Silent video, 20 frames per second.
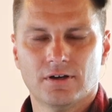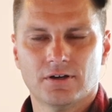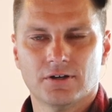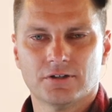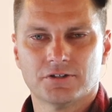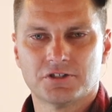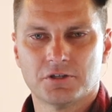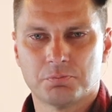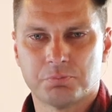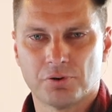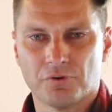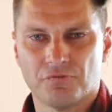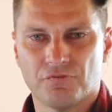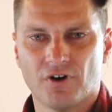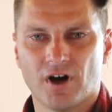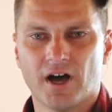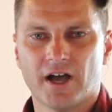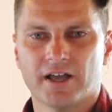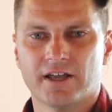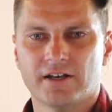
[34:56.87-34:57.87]
to
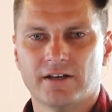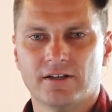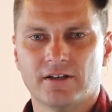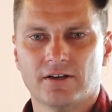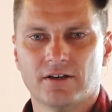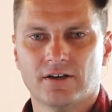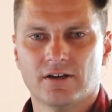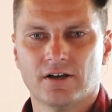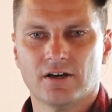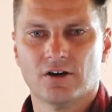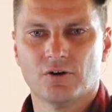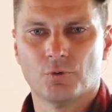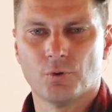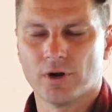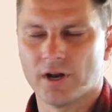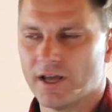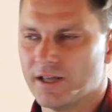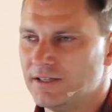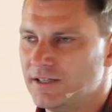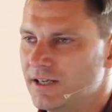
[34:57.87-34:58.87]
provide what
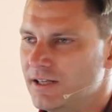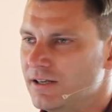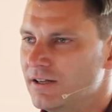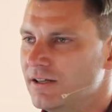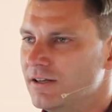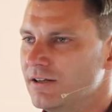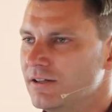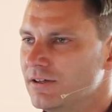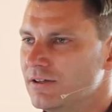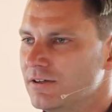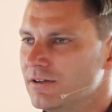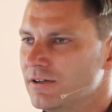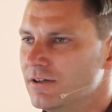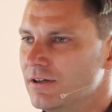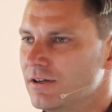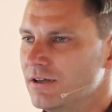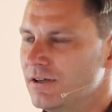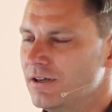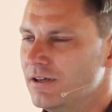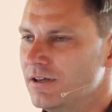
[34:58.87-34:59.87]
I needed.
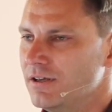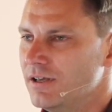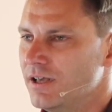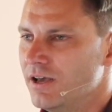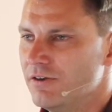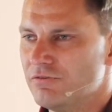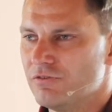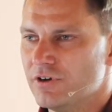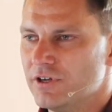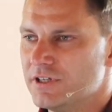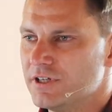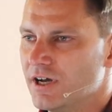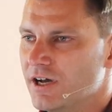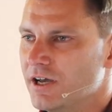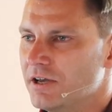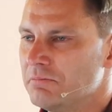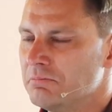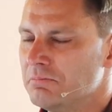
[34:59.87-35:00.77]
Every time.